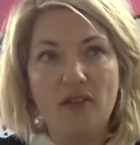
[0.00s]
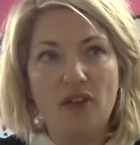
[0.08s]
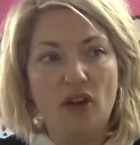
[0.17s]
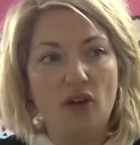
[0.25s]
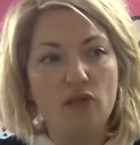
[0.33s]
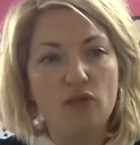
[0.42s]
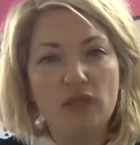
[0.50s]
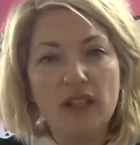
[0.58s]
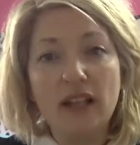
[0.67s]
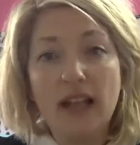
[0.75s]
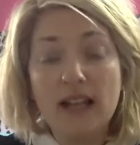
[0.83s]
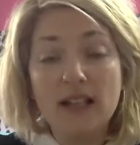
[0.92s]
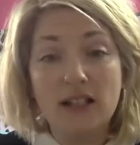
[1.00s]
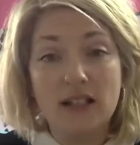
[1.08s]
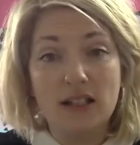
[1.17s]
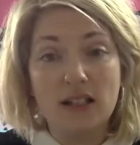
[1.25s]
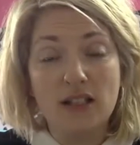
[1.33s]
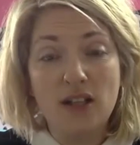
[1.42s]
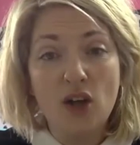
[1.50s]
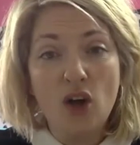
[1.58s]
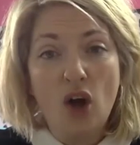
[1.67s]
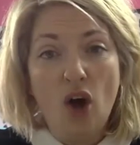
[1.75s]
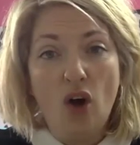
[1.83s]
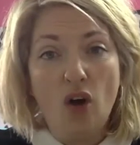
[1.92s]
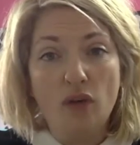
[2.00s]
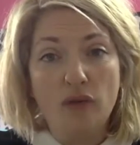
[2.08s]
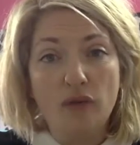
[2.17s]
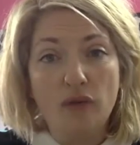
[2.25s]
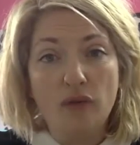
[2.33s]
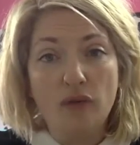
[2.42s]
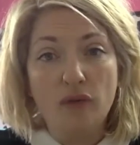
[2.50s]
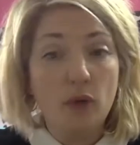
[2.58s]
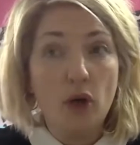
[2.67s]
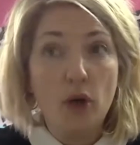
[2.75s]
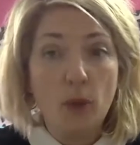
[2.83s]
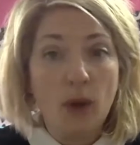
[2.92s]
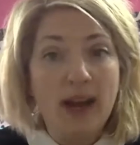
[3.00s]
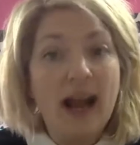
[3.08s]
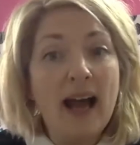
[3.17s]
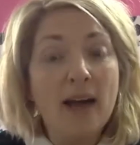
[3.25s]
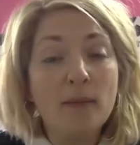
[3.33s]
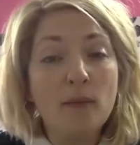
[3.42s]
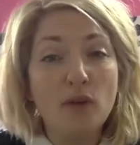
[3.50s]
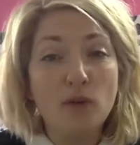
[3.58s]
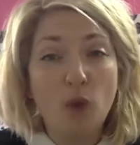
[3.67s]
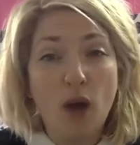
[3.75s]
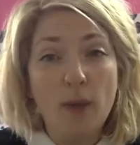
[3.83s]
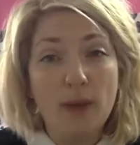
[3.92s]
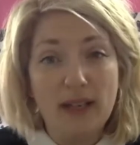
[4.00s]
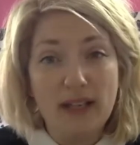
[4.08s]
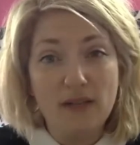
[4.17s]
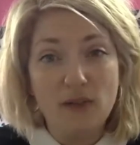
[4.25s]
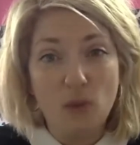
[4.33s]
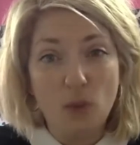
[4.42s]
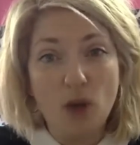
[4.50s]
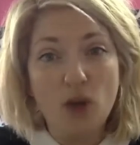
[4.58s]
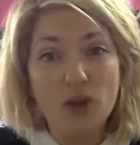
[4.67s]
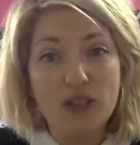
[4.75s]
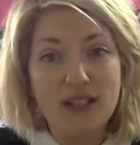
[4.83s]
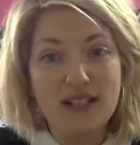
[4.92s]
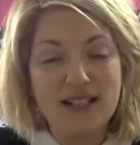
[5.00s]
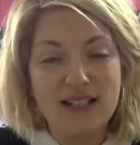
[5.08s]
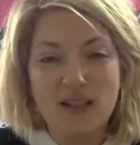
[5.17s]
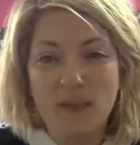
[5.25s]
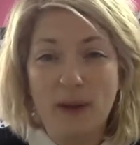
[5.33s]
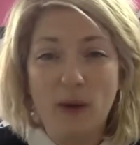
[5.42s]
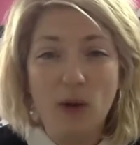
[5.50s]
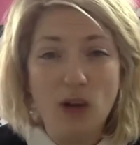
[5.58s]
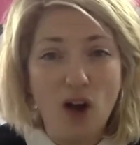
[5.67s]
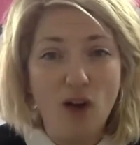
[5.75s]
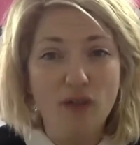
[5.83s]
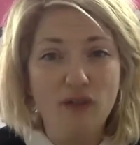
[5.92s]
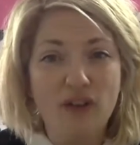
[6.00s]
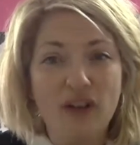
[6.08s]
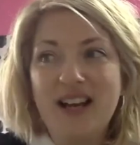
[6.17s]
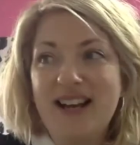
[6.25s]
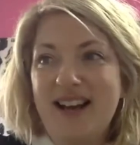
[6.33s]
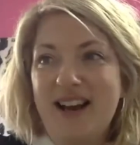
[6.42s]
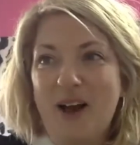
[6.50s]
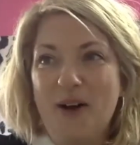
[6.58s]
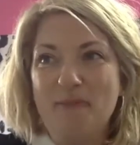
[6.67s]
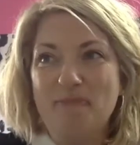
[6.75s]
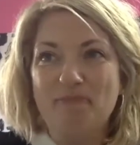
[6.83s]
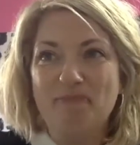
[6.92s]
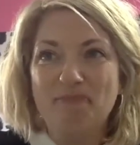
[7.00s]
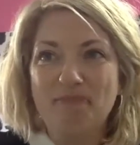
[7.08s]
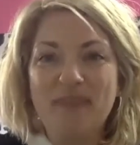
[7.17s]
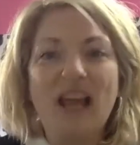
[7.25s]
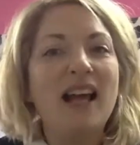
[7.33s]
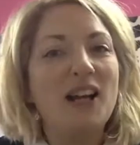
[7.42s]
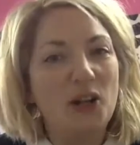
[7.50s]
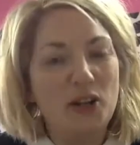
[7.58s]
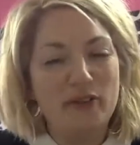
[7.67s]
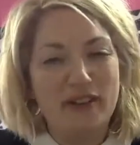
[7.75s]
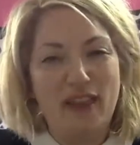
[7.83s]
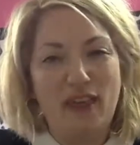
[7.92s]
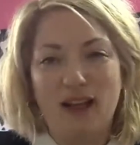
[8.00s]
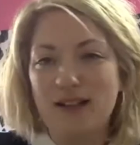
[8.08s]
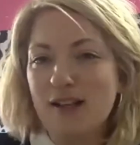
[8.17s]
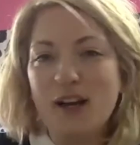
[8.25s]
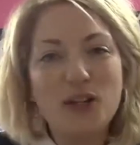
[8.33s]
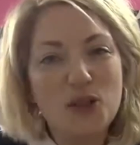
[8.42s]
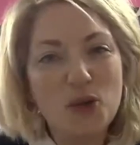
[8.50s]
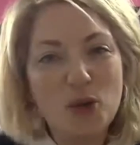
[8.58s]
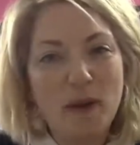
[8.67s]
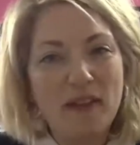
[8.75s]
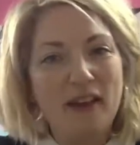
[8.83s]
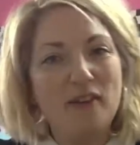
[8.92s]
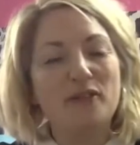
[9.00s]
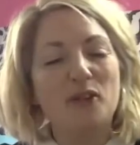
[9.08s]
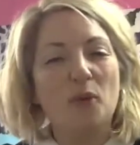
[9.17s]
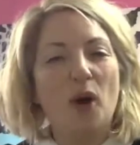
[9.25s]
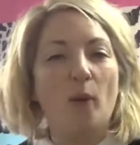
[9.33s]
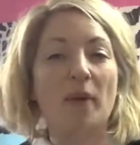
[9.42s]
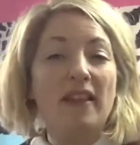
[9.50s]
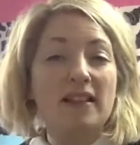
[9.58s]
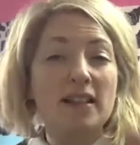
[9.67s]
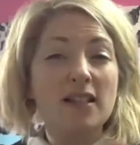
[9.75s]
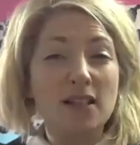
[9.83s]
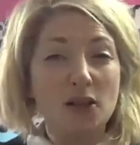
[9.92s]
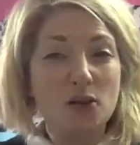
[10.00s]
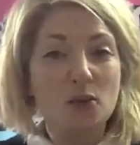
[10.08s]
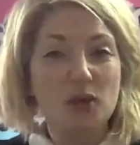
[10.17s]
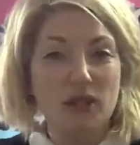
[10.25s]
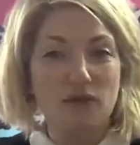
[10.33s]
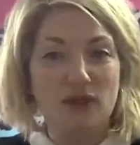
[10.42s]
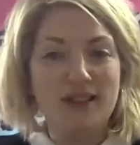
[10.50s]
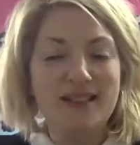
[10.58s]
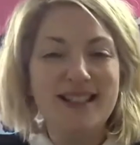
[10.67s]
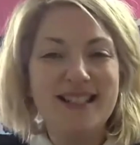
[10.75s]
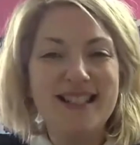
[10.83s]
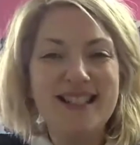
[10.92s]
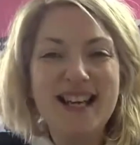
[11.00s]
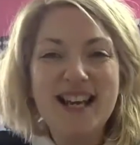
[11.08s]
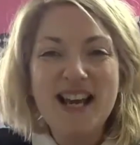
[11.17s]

the real essence of who I am, of what I believe the world is. It's about love, and a lot of other things. And I could talk about that for a while, but there's a subtle difference.